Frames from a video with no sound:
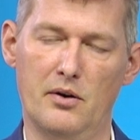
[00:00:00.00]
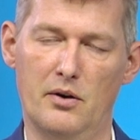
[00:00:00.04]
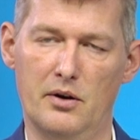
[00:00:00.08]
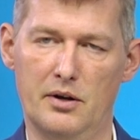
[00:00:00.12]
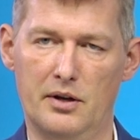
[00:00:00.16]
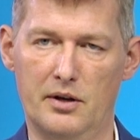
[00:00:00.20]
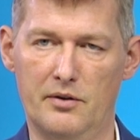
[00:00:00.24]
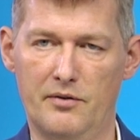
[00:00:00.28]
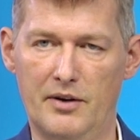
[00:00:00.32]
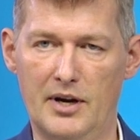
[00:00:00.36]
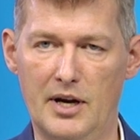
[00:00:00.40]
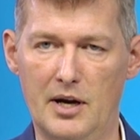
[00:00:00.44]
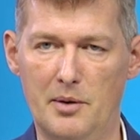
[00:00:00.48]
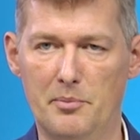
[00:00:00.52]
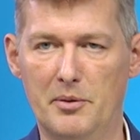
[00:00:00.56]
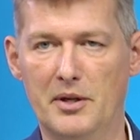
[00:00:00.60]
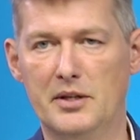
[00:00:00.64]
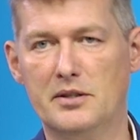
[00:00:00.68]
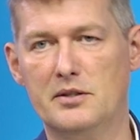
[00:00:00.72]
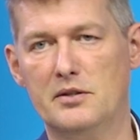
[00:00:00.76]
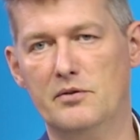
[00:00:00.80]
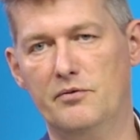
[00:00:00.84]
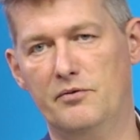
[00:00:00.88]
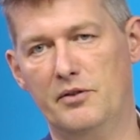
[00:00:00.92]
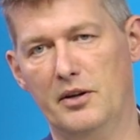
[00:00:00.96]
on
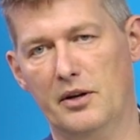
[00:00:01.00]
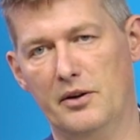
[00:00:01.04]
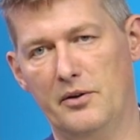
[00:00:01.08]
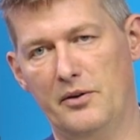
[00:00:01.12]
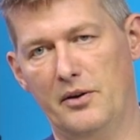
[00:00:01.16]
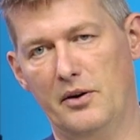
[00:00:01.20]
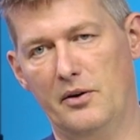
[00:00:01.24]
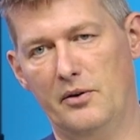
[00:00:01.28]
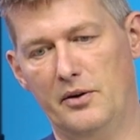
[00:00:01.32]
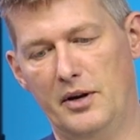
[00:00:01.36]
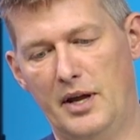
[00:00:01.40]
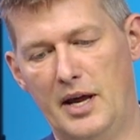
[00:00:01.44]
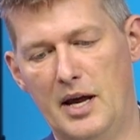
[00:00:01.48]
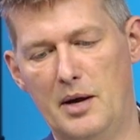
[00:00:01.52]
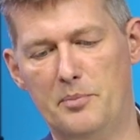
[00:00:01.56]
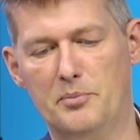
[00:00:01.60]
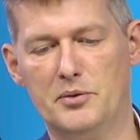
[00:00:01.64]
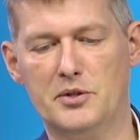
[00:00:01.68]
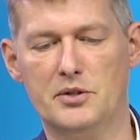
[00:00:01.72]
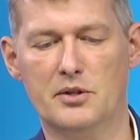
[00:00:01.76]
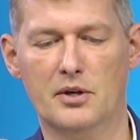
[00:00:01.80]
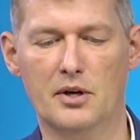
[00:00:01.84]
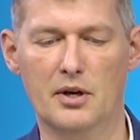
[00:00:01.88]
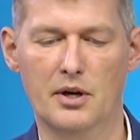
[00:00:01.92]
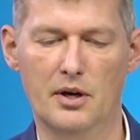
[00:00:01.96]
environments, filtering on
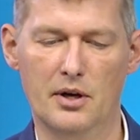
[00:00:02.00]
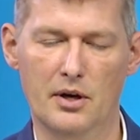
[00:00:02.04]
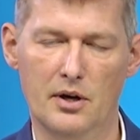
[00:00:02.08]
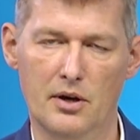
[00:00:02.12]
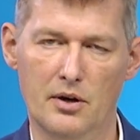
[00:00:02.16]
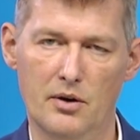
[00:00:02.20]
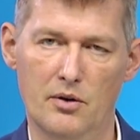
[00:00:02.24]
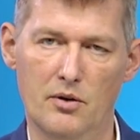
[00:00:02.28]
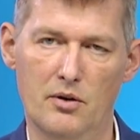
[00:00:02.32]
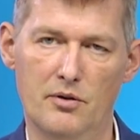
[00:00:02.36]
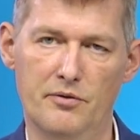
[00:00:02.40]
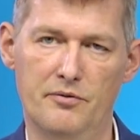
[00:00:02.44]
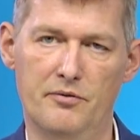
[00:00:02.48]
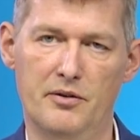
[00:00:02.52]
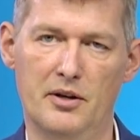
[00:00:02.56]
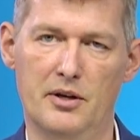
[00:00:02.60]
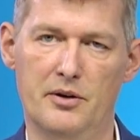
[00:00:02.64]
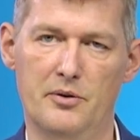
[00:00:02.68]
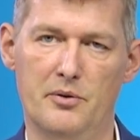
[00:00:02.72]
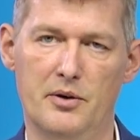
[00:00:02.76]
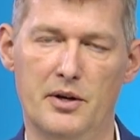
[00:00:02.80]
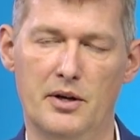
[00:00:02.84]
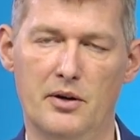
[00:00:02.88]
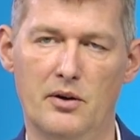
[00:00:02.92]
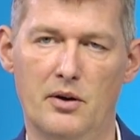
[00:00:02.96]
apps, or
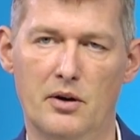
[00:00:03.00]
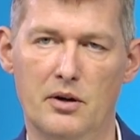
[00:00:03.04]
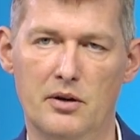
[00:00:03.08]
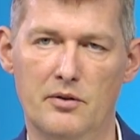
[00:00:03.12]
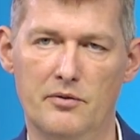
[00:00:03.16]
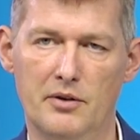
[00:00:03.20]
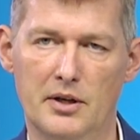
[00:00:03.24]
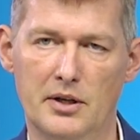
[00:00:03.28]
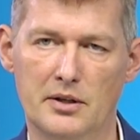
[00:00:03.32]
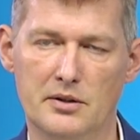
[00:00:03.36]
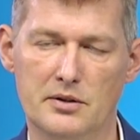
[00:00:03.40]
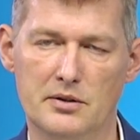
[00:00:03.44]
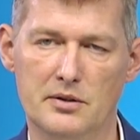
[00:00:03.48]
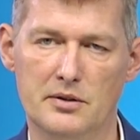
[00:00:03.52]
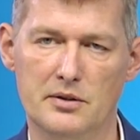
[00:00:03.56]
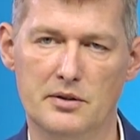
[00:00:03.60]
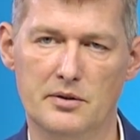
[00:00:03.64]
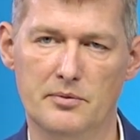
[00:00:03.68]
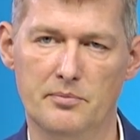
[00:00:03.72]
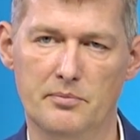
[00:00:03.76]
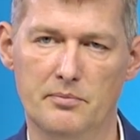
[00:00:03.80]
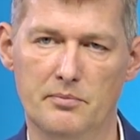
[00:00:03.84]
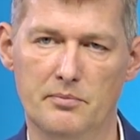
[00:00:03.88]
filtering on events.